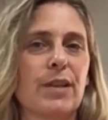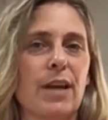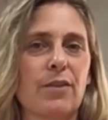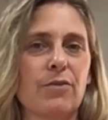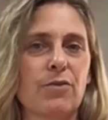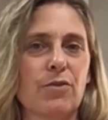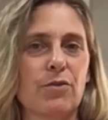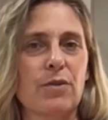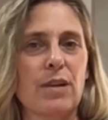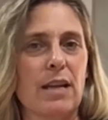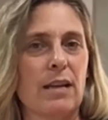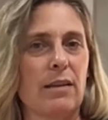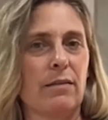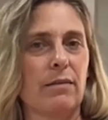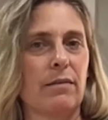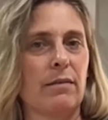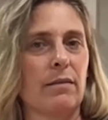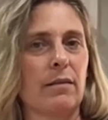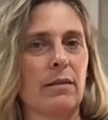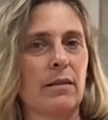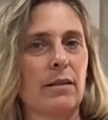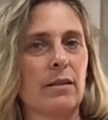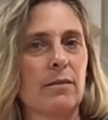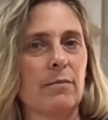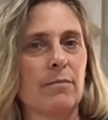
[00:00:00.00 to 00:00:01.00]
underneath.
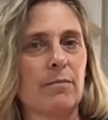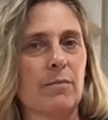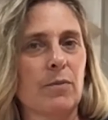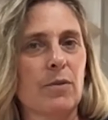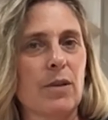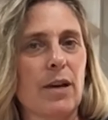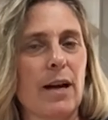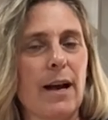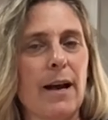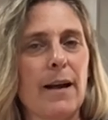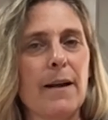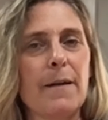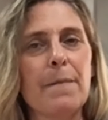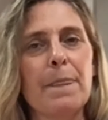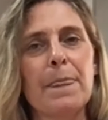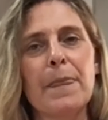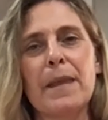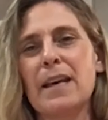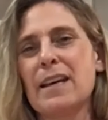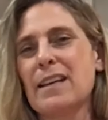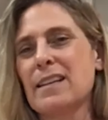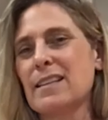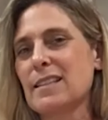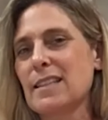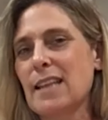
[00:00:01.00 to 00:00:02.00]
Okay,
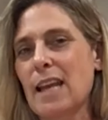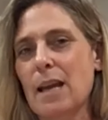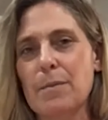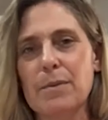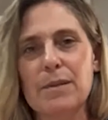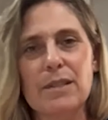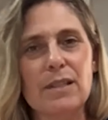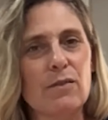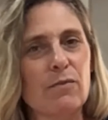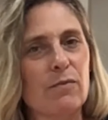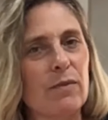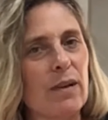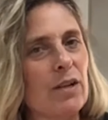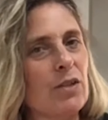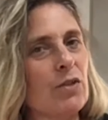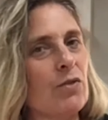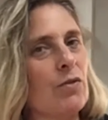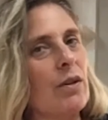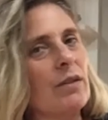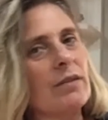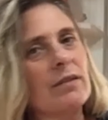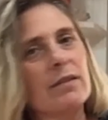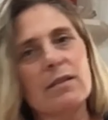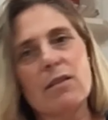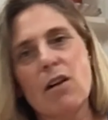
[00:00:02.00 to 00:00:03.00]
tables in
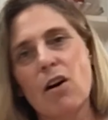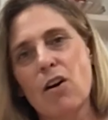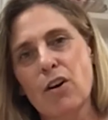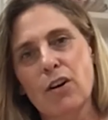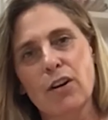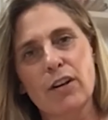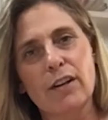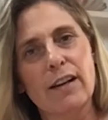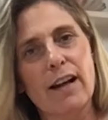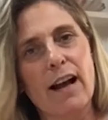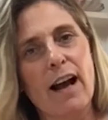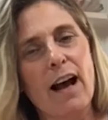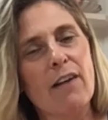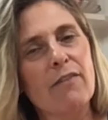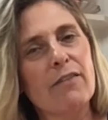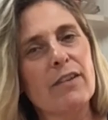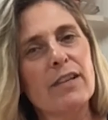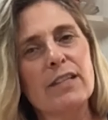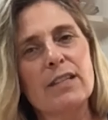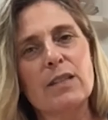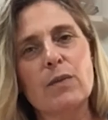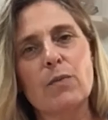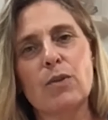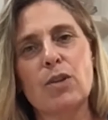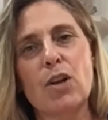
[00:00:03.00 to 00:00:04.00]
restaurants aren't going to have
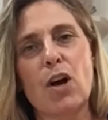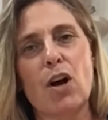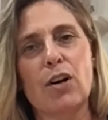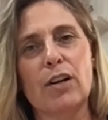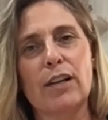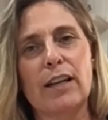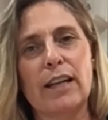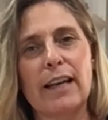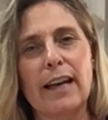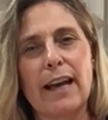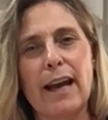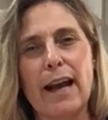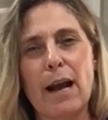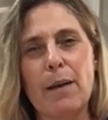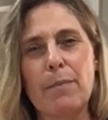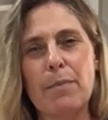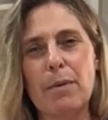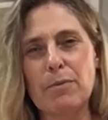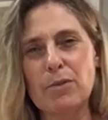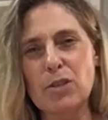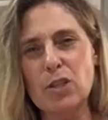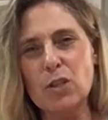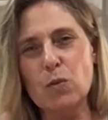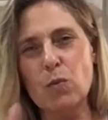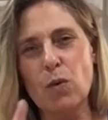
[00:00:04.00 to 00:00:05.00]
it, so we're not going to care,
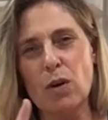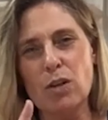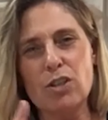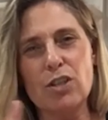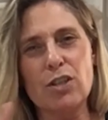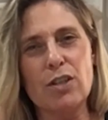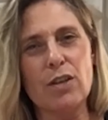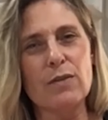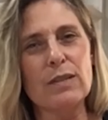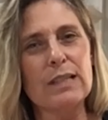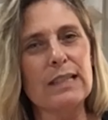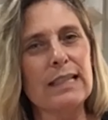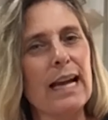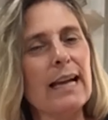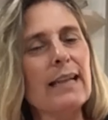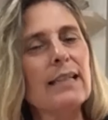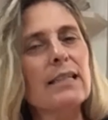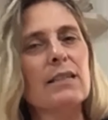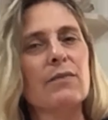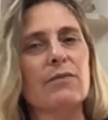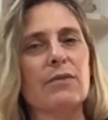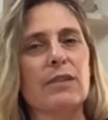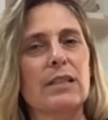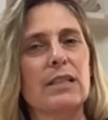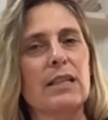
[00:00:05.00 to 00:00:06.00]
but just watch those
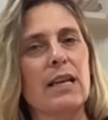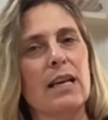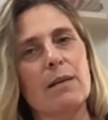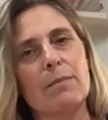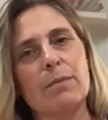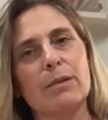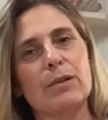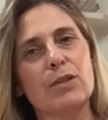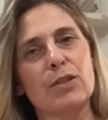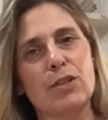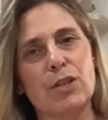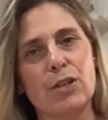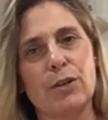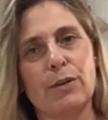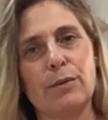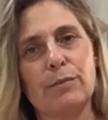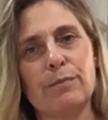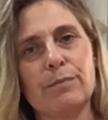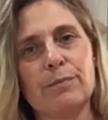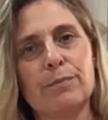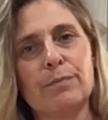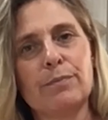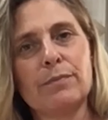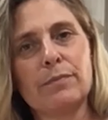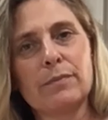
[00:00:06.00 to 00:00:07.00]
legs of the table too.
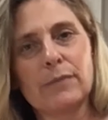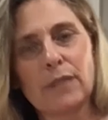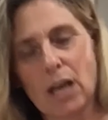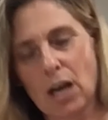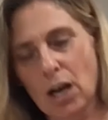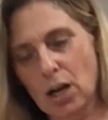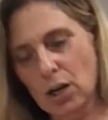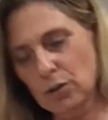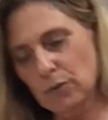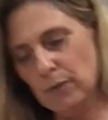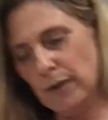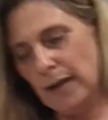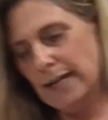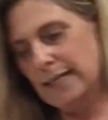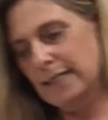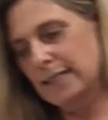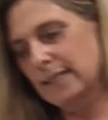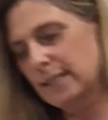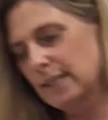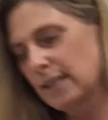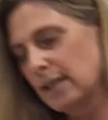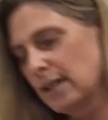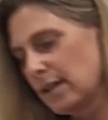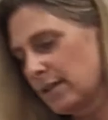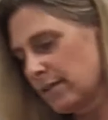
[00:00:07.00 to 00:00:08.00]
All
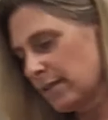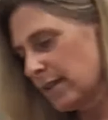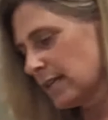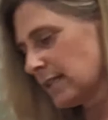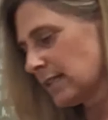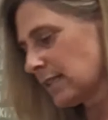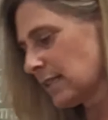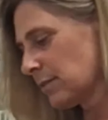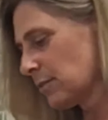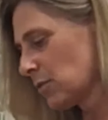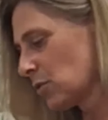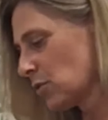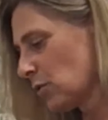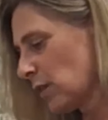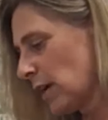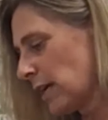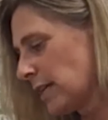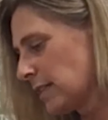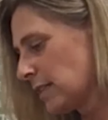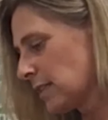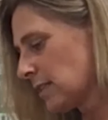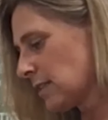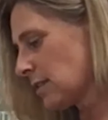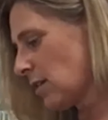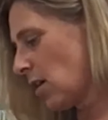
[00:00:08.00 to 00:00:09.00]
right, there's some
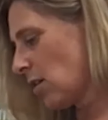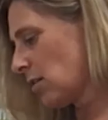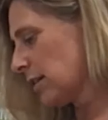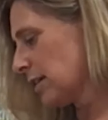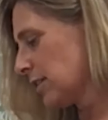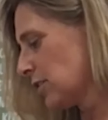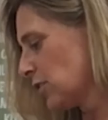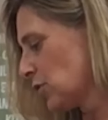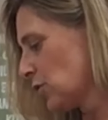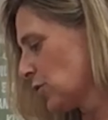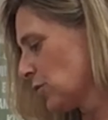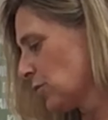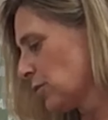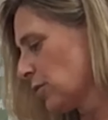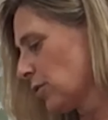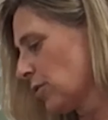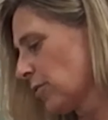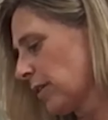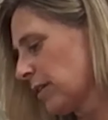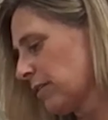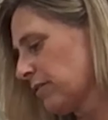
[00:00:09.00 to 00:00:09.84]
great solid guru